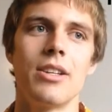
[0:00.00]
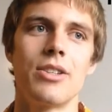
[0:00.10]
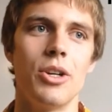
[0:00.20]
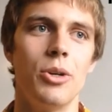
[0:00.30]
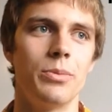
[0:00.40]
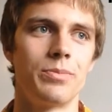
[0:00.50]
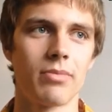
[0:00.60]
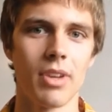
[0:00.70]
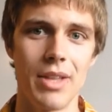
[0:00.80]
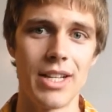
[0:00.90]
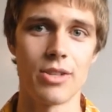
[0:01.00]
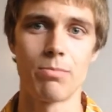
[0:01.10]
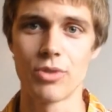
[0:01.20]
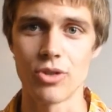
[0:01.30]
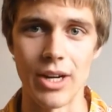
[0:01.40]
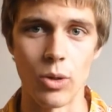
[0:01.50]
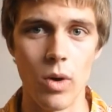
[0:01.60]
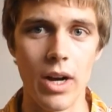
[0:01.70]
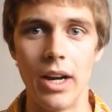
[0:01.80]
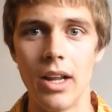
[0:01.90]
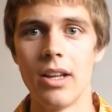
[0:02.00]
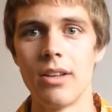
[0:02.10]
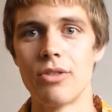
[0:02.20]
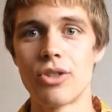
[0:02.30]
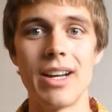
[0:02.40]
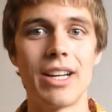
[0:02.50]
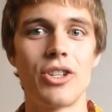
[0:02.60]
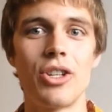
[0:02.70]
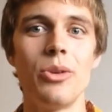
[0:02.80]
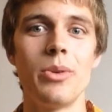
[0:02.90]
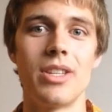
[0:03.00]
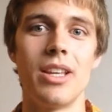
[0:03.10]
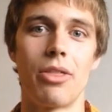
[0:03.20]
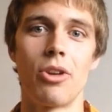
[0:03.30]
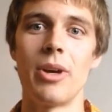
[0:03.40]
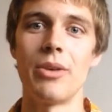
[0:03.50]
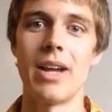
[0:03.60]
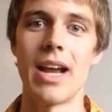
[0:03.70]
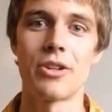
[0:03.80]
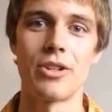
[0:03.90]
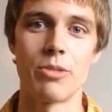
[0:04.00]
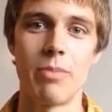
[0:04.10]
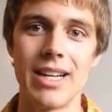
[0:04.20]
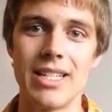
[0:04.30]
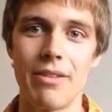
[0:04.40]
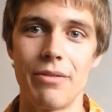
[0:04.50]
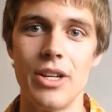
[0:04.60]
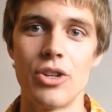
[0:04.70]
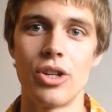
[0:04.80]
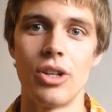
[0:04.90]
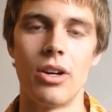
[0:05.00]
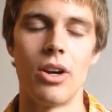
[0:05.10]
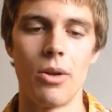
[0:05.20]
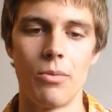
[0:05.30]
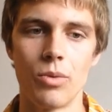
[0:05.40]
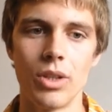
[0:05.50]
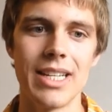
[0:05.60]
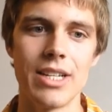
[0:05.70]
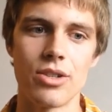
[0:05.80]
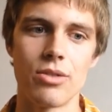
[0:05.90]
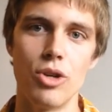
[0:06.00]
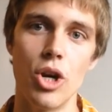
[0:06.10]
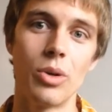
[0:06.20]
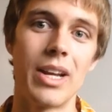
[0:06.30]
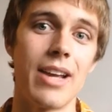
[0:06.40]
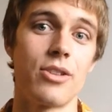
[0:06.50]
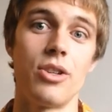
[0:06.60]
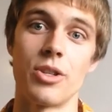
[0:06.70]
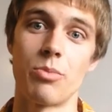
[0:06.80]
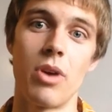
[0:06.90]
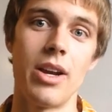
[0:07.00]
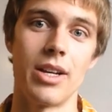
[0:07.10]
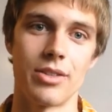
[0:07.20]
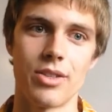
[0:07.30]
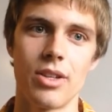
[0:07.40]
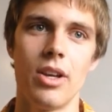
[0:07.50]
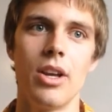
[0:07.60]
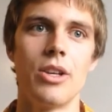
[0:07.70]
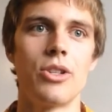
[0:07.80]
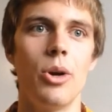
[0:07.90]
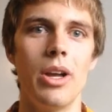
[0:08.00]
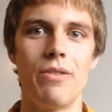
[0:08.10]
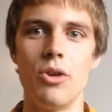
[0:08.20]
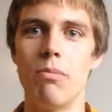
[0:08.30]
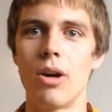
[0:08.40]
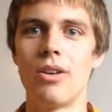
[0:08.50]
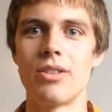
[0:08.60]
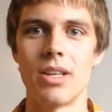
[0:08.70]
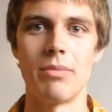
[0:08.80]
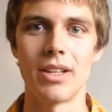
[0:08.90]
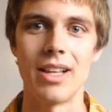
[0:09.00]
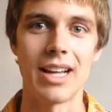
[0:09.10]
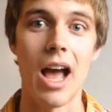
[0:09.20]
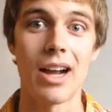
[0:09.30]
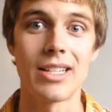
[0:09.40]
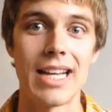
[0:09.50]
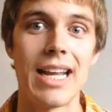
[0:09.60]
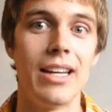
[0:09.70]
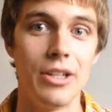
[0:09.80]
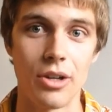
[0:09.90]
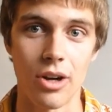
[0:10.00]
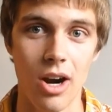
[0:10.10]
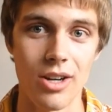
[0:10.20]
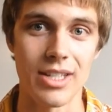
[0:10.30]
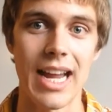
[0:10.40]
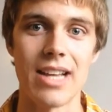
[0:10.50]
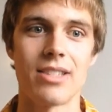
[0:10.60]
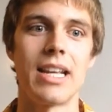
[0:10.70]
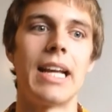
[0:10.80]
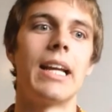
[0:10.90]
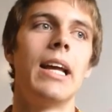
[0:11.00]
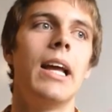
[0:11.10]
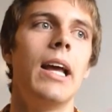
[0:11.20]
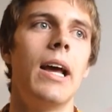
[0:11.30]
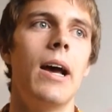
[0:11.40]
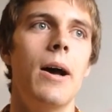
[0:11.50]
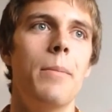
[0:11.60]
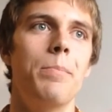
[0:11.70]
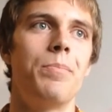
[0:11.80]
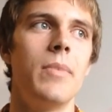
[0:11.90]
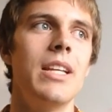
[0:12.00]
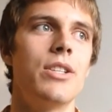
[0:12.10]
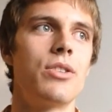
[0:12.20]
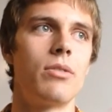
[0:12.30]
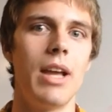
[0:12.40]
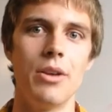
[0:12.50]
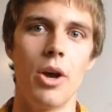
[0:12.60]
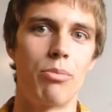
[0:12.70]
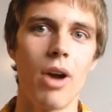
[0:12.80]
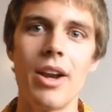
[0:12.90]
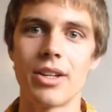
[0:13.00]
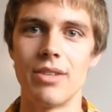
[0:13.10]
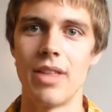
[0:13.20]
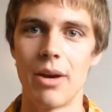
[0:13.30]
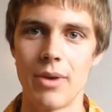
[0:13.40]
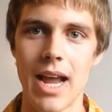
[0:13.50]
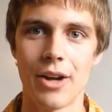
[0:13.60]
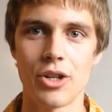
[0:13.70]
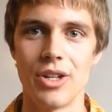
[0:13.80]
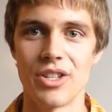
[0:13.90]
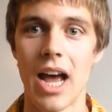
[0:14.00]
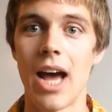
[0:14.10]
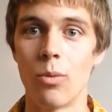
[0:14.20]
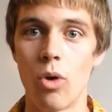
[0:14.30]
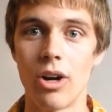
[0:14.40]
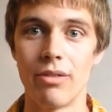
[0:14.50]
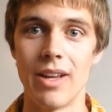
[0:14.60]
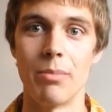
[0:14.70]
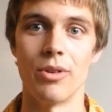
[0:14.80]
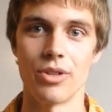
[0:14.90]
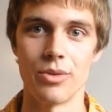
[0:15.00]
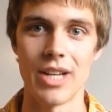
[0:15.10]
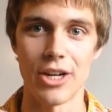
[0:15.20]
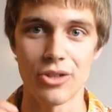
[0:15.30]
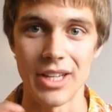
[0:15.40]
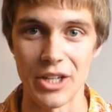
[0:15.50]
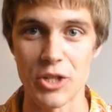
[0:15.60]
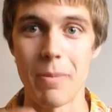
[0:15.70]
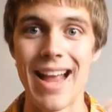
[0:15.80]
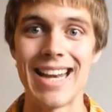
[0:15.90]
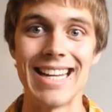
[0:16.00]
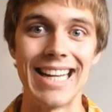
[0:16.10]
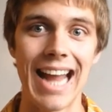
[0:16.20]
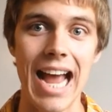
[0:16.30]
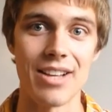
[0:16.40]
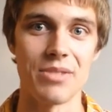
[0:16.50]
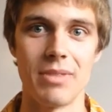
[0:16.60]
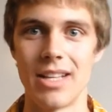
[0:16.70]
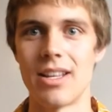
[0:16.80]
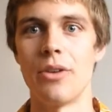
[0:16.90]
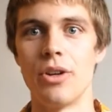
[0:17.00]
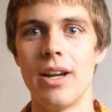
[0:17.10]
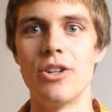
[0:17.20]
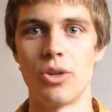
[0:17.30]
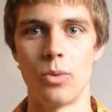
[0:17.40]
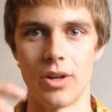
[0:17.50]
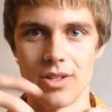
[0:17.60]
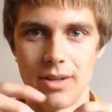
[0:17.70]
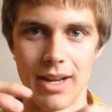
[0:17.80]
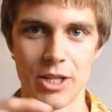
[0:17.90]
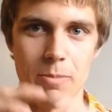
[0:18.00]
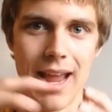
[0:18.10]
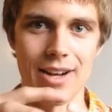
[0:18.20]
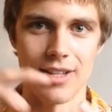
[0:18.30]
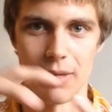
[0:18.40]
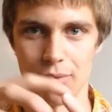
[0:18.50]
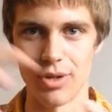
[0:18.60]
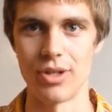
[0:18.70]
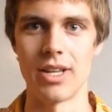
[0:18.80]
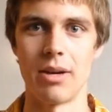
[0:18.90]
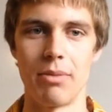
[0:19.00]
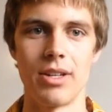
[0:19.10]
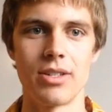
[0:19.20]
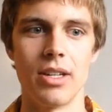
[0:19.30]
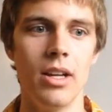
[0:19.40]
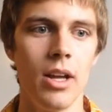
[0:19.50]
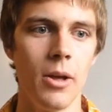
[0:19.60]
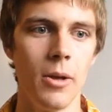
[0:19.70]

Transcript: So that's strike one. Strike two is that thermite reactions, by definition, release no gaseous products. So if you burn something like octane in your car's gas tank, um, it's a product of that reaction is hot water vapor. So it's actually an expanding gas, and that's how your engine works. It expands and it pushes on a piston.